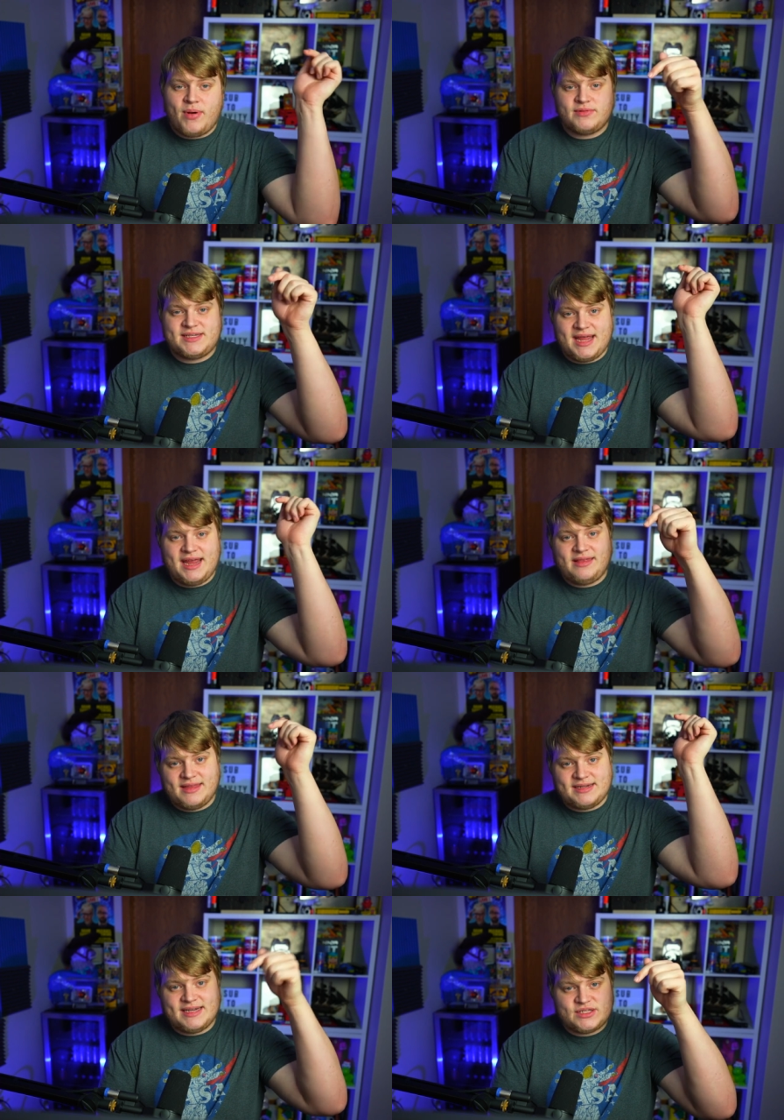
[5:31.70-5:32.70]
post it in
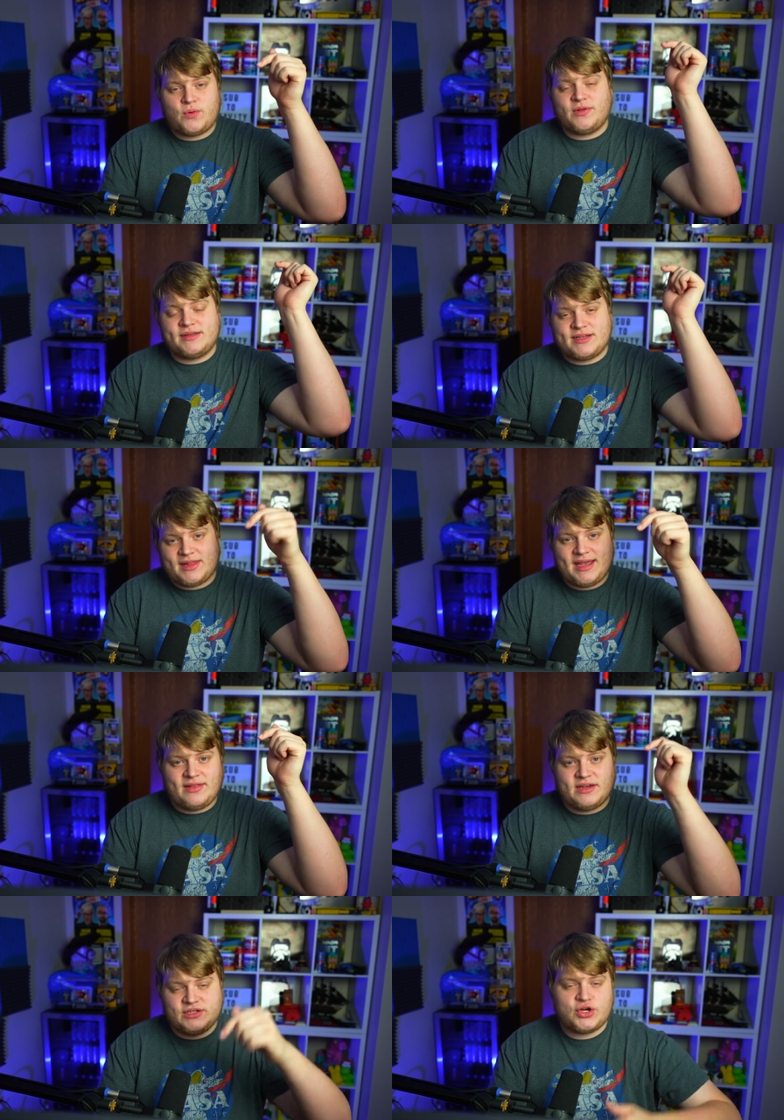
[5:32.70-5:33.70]
the Discord. There's a link
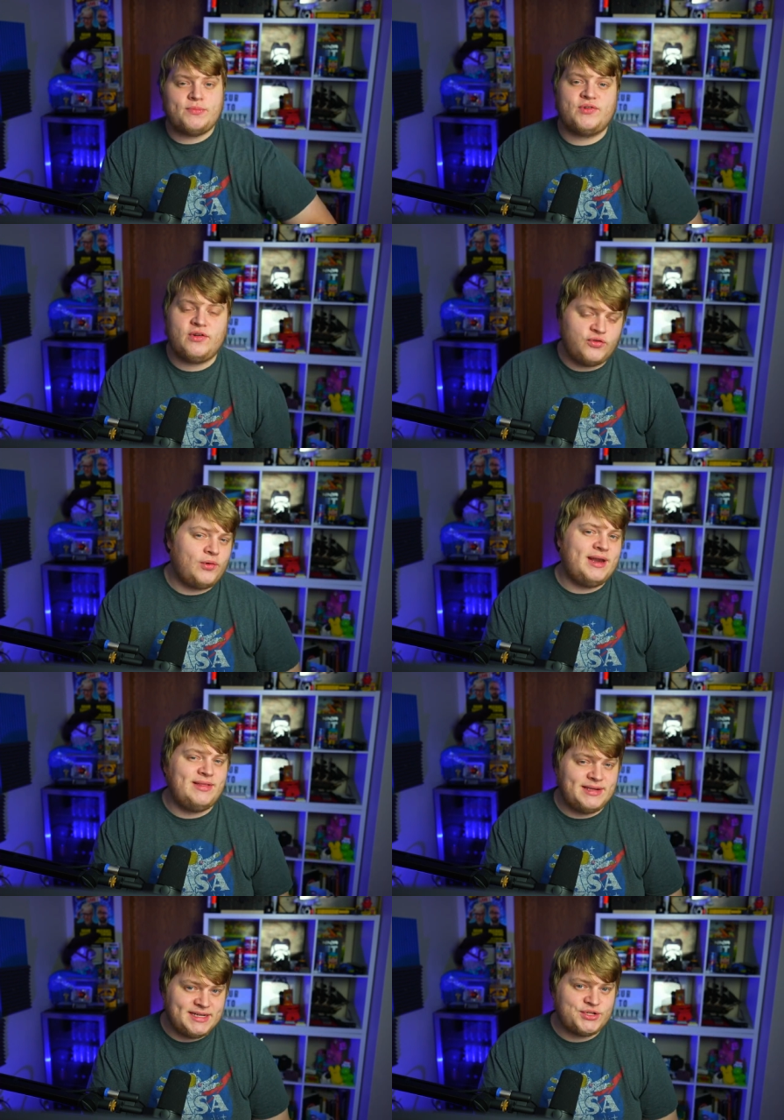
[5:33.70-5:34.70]
in the description to join in
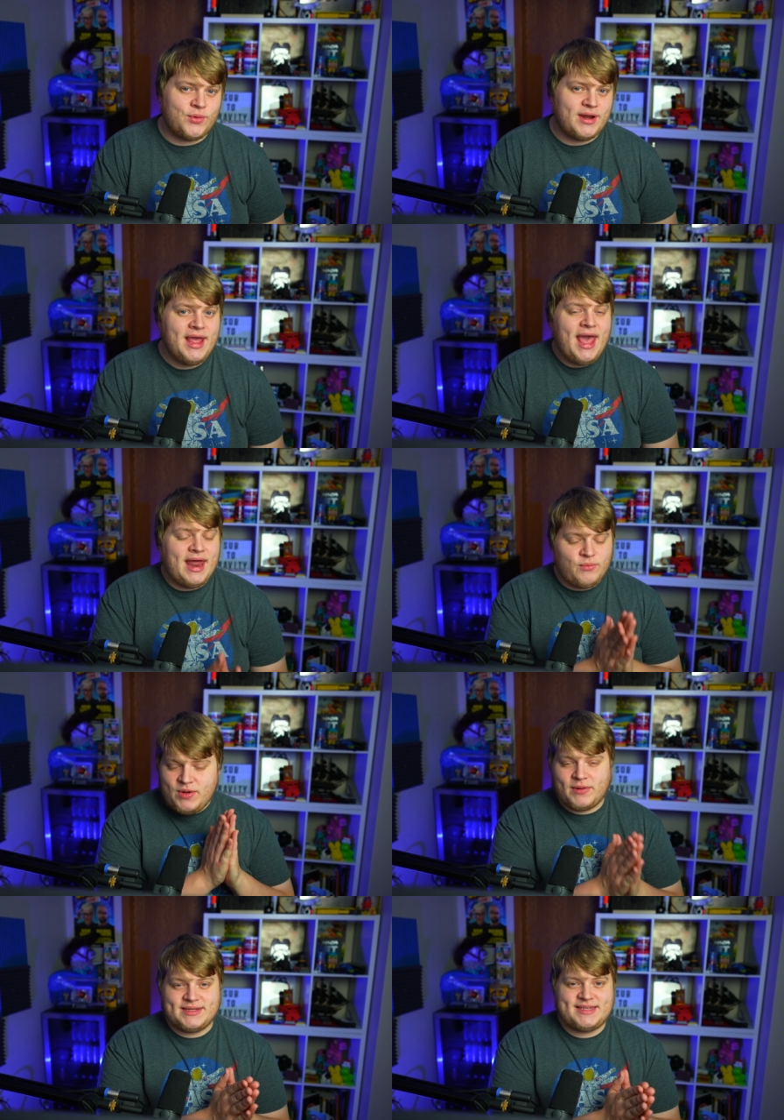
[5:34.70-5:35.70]
the Discord, and
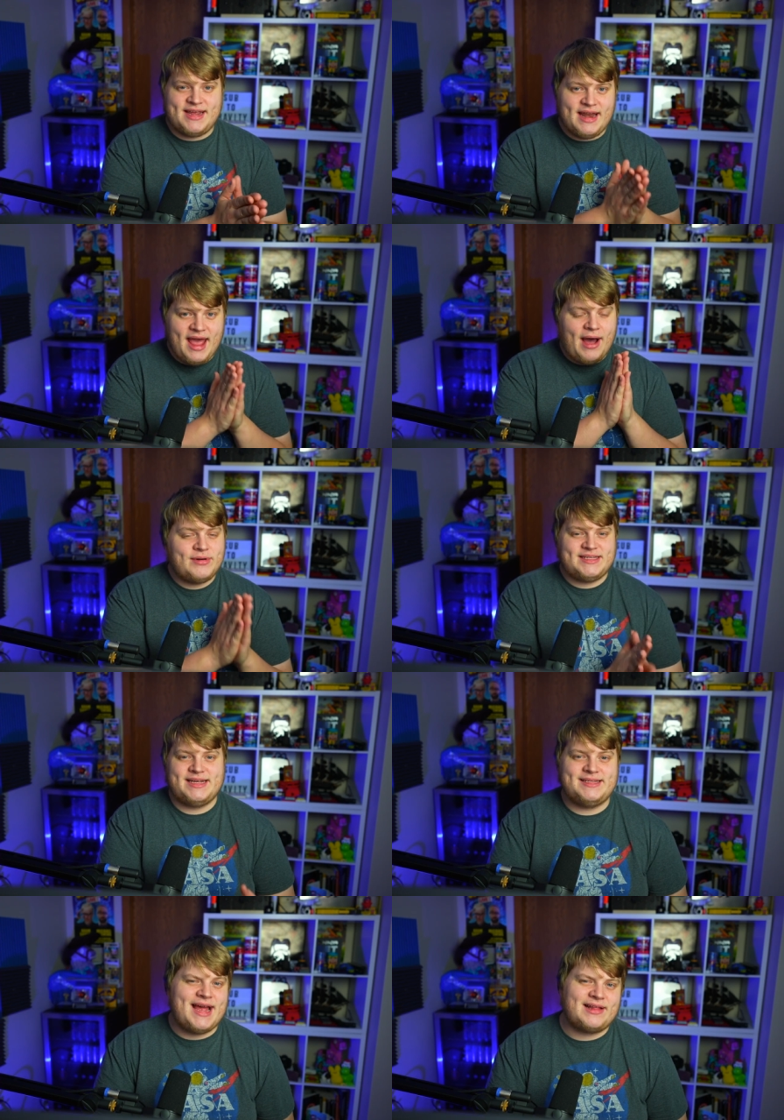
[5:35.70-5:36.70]
we want to see it. I want to see
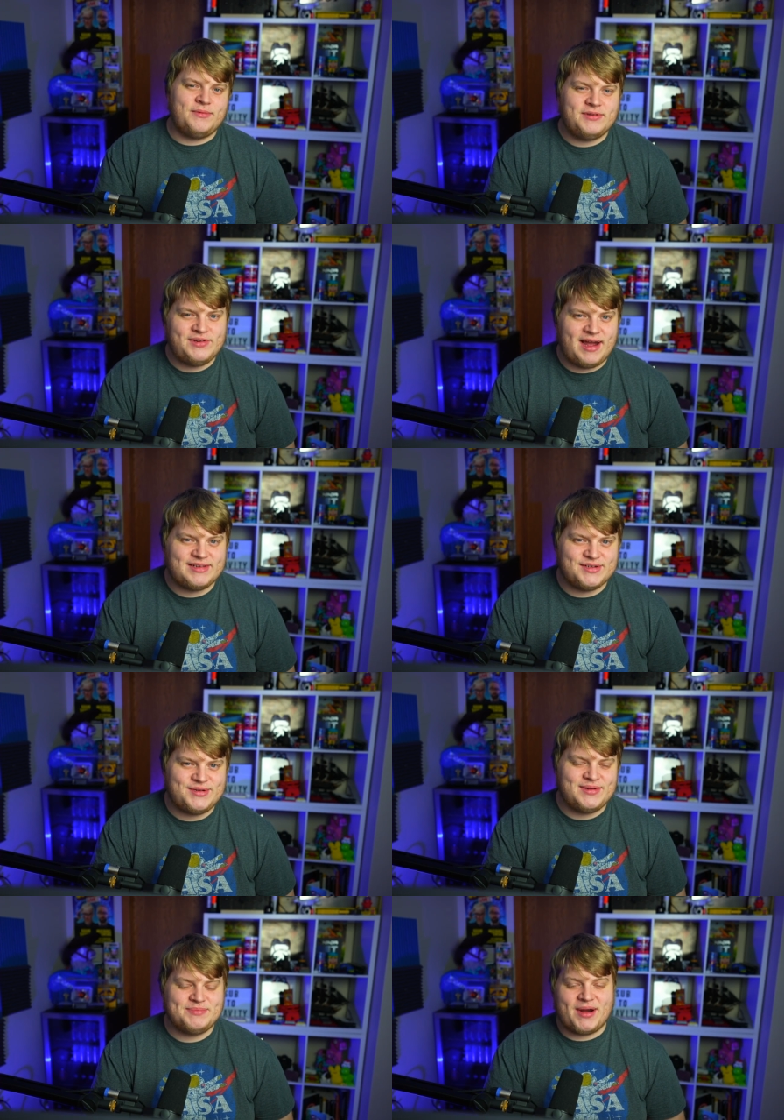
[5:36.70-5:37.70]
exactly what you guys are
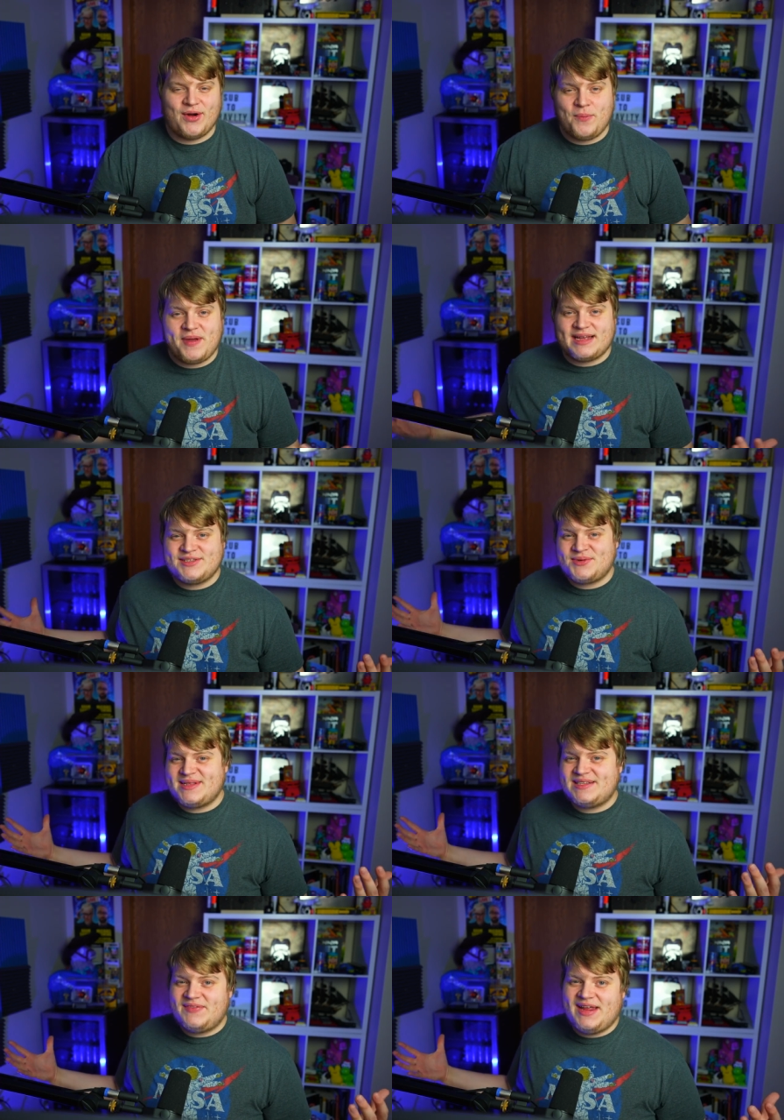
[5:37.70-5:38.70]
doing. But I hope you guys enjoyed
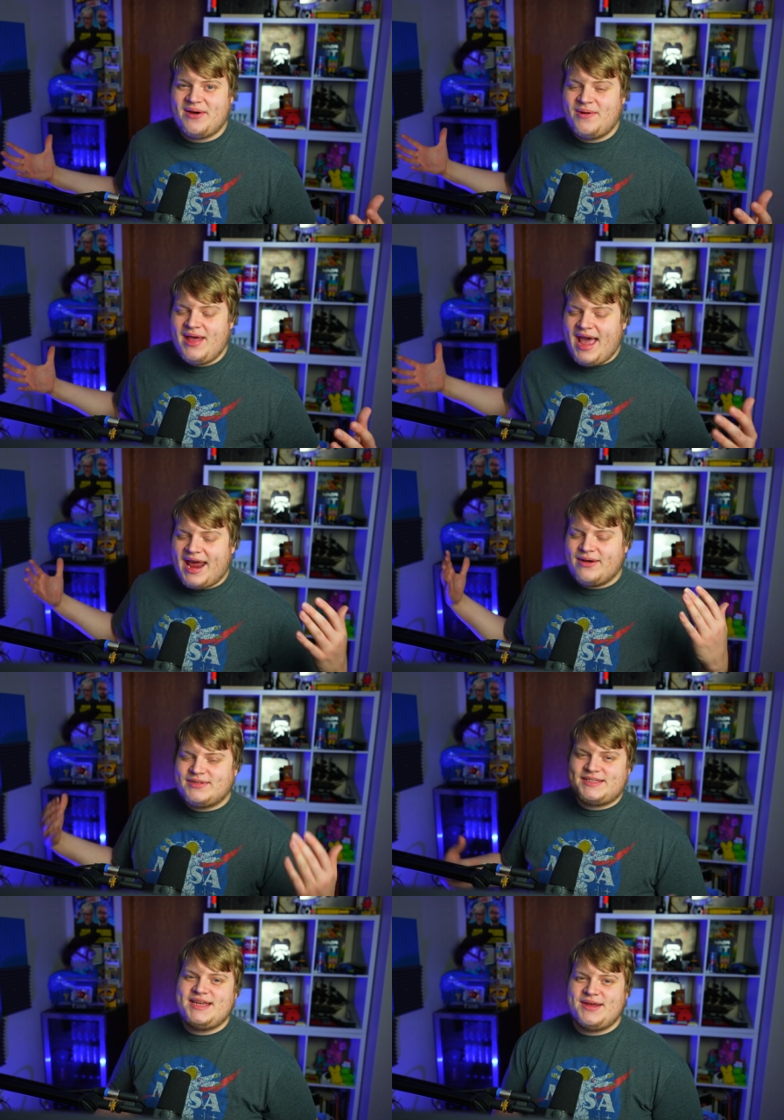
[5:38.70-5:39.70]
this video, and I will
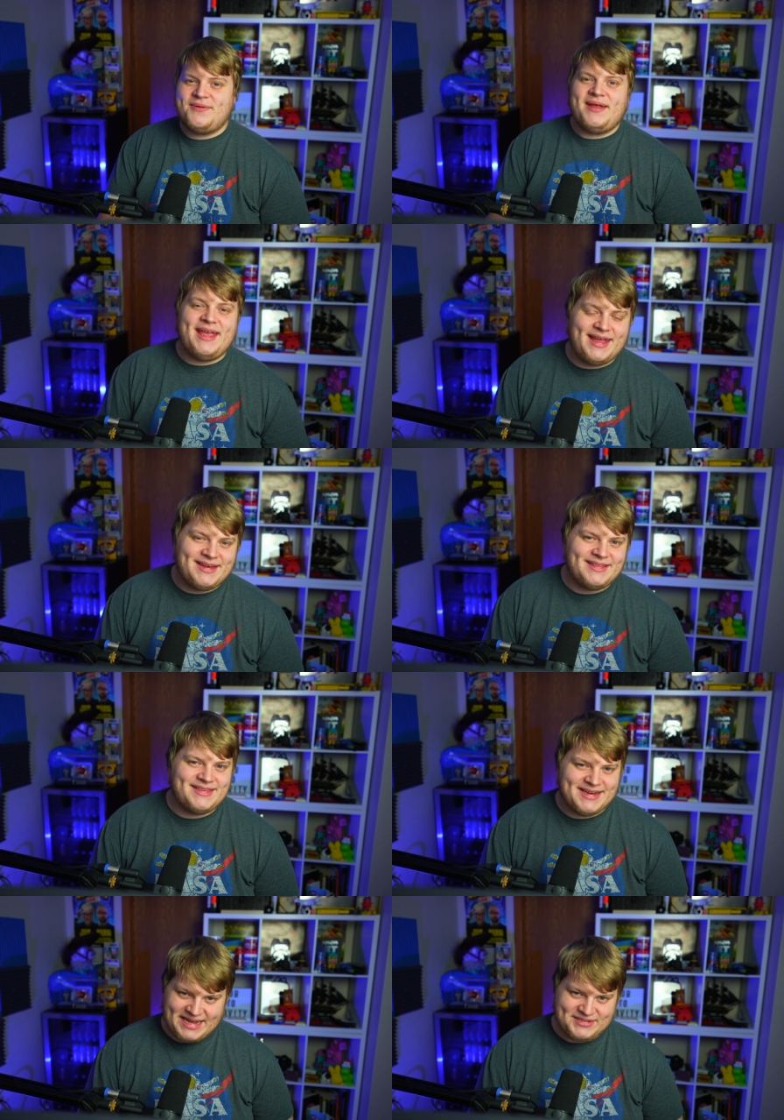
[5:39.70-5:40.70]
see you in
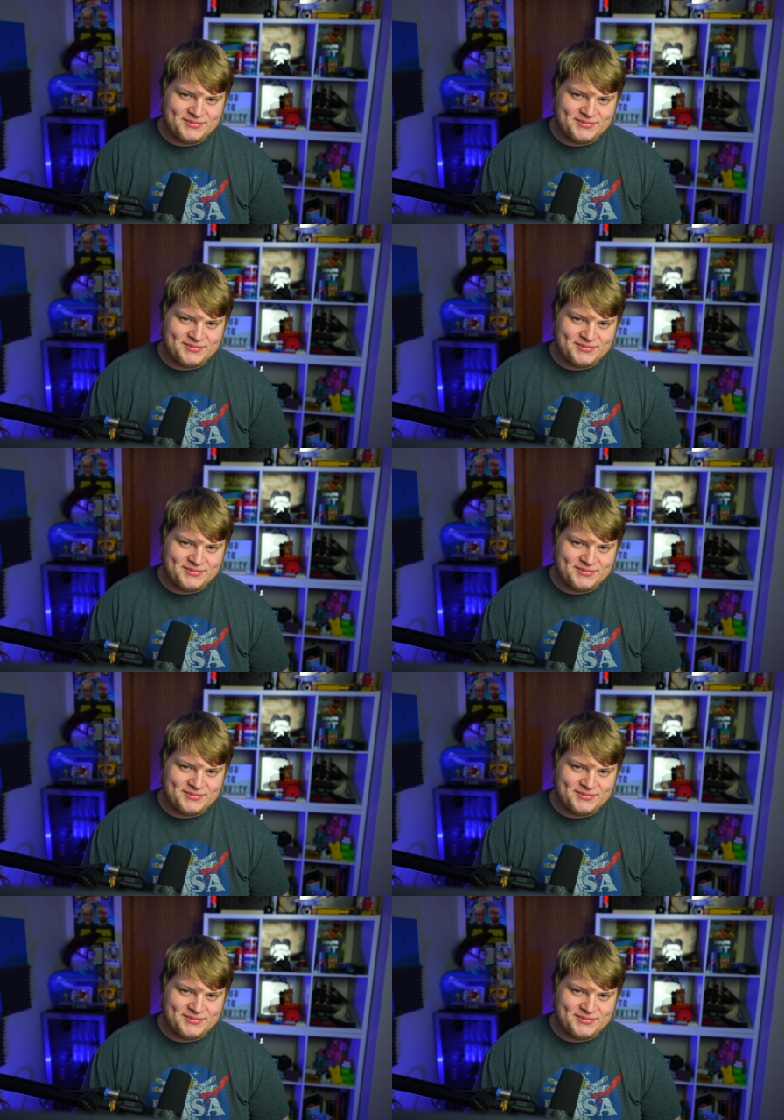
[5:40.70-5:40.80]
the next